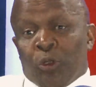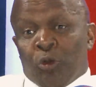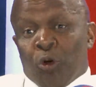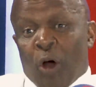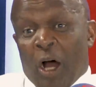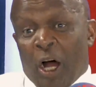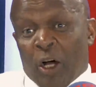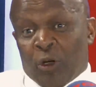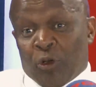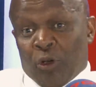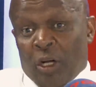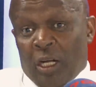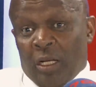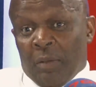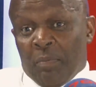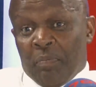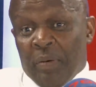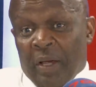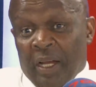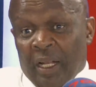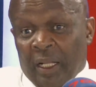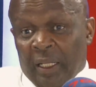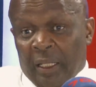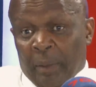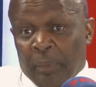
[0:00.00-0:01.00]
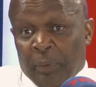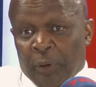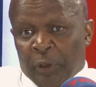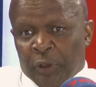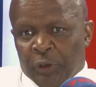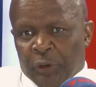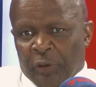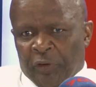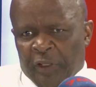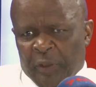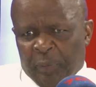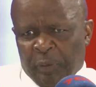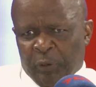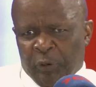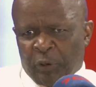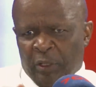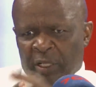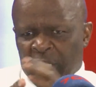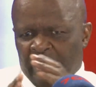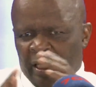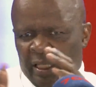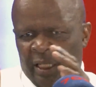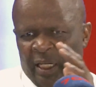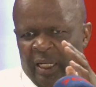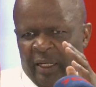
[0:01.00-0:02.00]
To actually bail the post office,
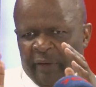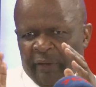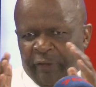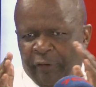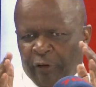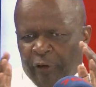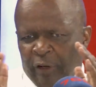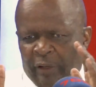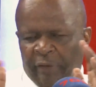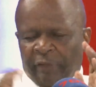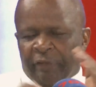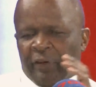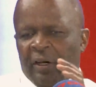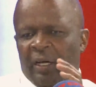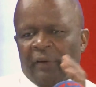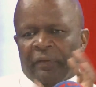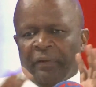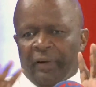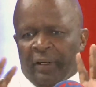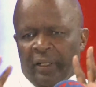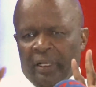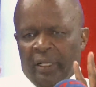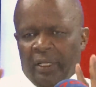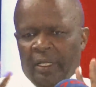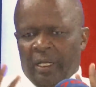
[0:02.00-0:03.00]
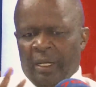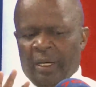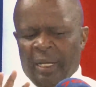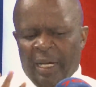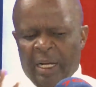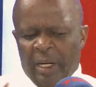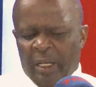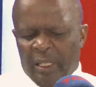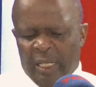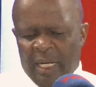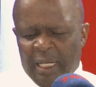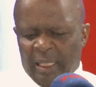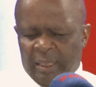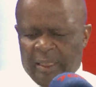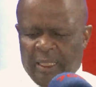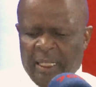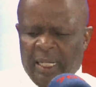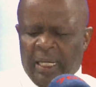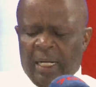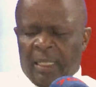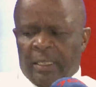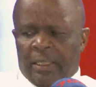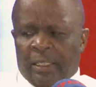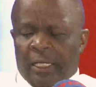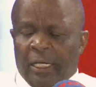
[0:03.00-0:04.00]
between 3 and 4 and 5.
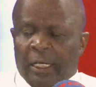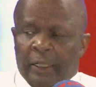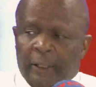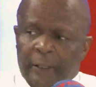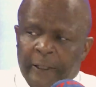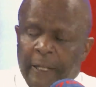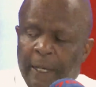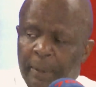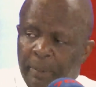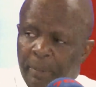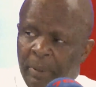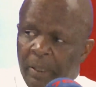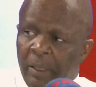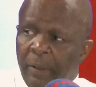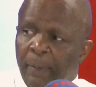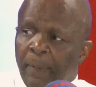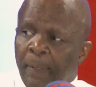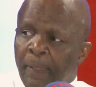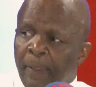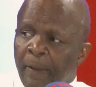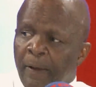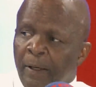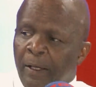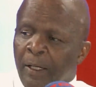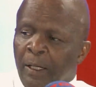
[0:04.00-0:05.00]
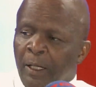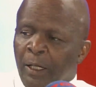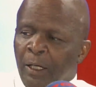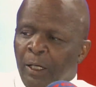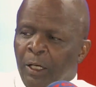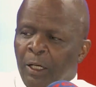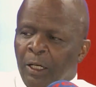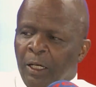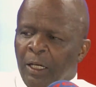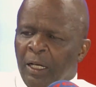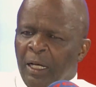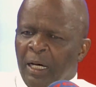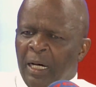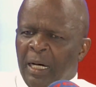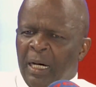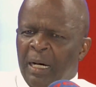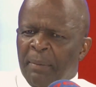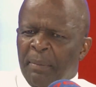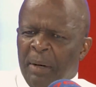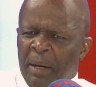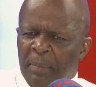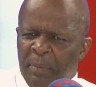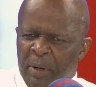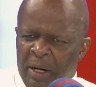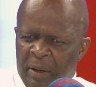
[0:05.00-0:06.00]
I'll check the number.
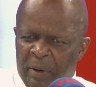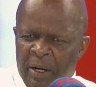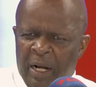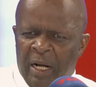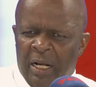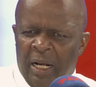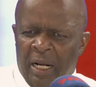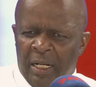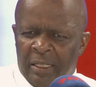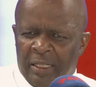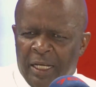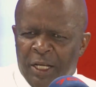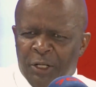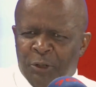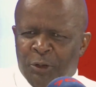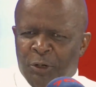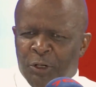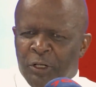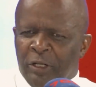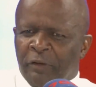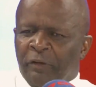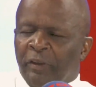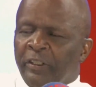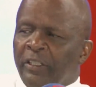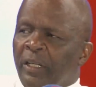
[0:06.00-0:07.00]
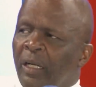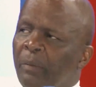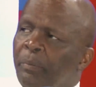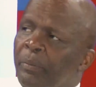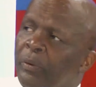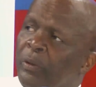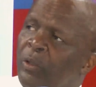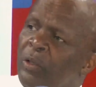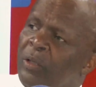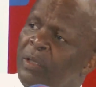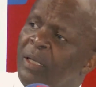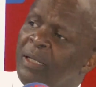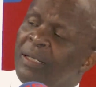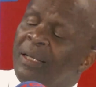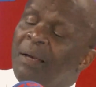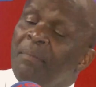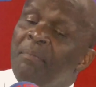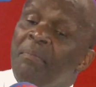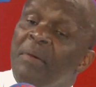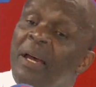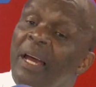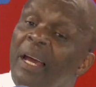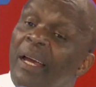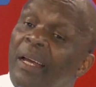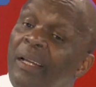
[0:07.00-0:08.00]
I'll say it's controversial because there's
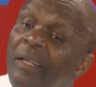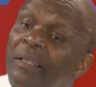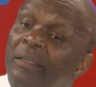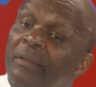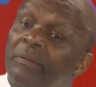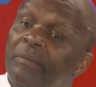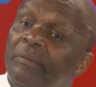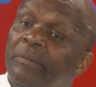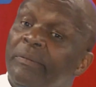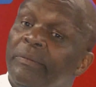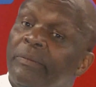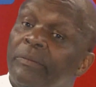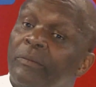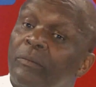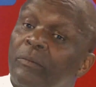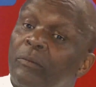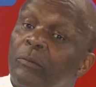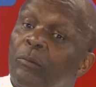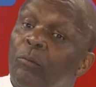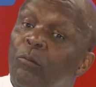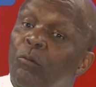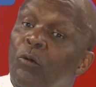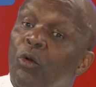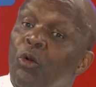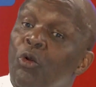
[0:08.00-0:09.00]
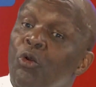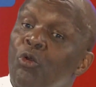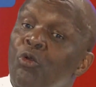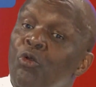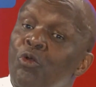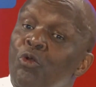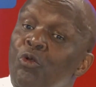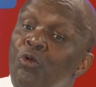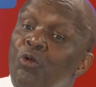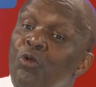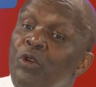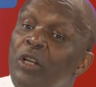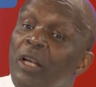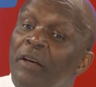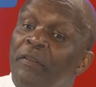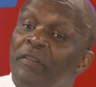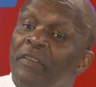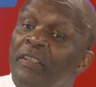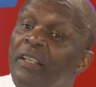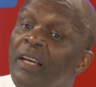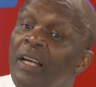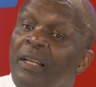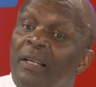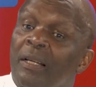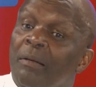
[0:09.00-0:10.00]
a man who would
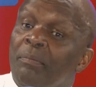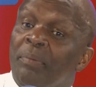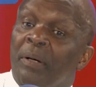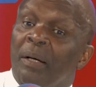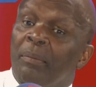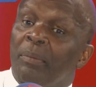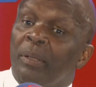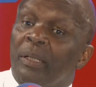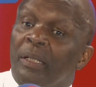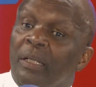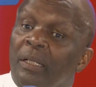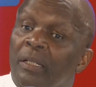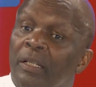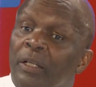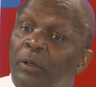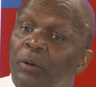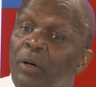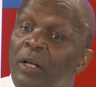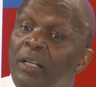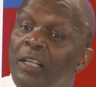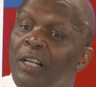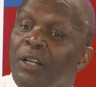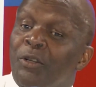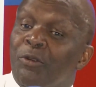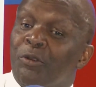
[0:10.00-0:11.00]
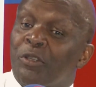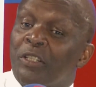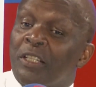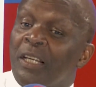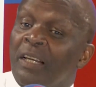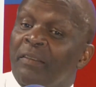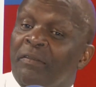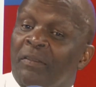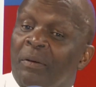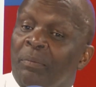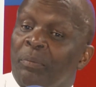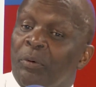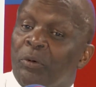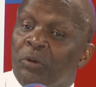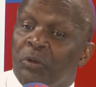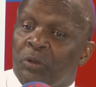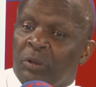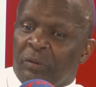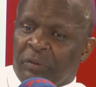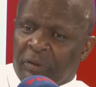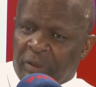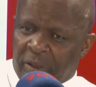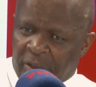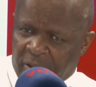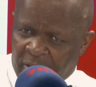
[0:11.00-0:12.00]
have said in public he wanted to save the
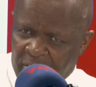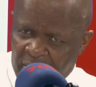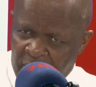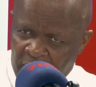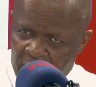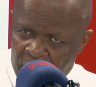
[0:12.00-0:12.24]
post office.